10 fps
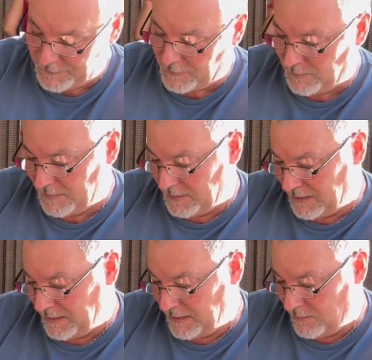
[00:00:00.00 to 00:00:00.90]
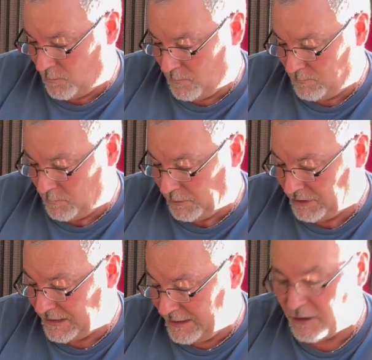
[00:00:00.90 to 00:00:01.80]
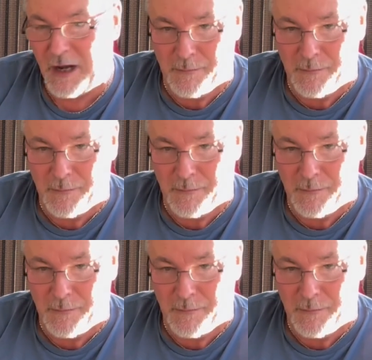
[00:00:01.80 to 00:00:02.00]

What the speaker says: from one side, you've got a